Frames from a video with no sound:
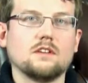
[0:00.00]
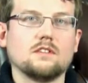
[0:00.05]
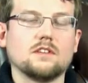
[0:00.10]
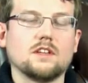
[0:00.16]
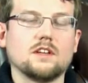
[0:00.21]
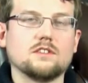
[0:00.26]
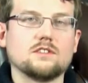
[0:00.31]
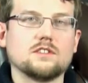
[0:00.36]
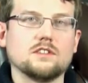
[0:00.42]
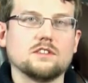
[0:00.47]

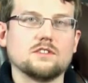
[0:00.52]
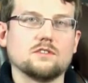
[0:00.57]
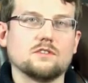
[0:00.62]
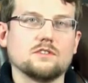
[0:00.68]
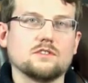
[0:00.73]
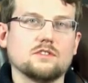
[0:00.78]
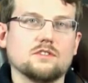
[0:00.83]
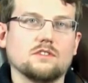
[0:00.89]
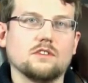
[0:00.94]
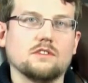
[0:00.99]
Tension is
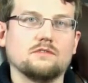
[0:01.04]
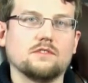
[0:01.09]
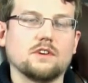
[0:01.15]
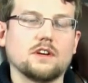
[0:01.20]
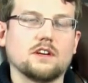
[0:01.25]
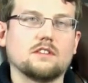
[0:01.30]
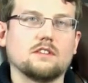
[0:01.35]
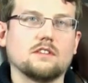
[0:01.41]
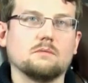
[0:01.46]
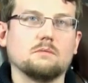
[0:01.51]
also
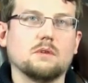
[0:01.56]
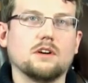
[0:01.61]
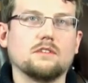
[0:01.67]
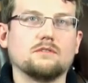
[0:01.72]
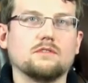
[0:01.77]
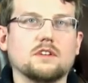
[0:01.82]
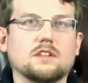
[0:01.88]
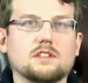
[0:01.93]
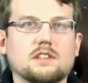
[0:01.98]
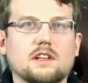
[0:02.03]
affected by
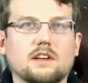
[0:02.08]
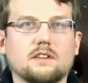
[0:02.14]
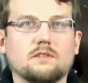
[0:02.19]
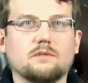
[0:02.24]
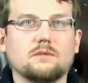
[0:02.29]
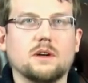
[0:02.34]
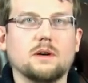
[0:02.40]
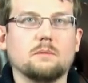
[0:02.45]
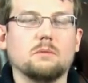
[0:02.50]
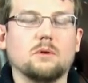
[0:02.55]
things like
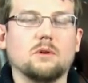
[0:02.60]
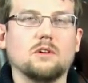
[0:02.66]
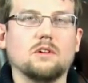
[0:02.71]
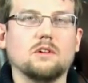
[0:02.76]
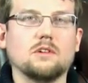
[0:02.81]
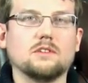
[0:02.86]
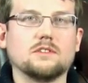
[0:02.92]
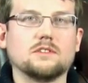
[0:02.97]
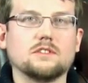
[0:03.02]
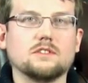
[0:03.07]

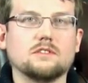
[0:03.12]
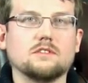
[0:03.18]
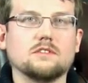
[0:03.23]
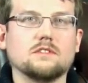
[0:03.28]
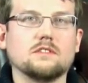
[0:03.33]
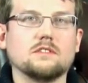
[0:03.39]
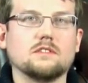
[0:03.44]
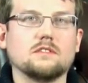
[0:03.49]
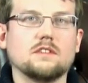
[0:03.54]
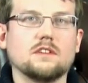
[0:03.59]
rebels
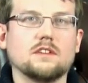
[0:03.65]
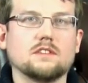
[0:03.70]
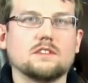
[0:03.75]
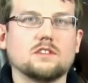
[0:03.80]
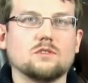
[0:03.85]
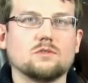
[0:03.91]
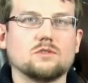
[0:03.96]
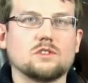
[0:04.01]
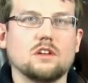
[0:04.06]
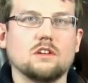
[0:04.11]
and
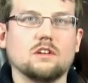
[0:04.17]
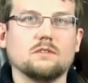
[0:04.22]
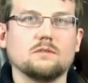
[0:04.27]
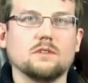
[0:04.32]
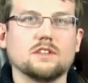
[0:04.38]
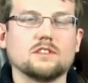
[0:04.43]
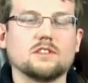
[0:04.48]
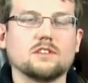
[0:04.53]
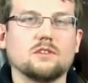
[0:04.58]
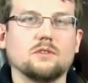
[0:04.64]
social
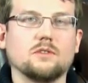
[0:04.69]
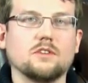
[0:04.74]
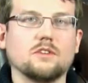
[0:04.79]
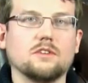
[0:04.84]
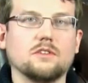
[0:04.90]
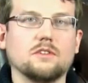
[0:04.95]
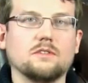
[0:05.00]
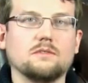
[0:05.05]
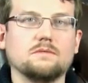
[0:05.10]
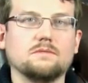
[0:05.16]
unrest going on.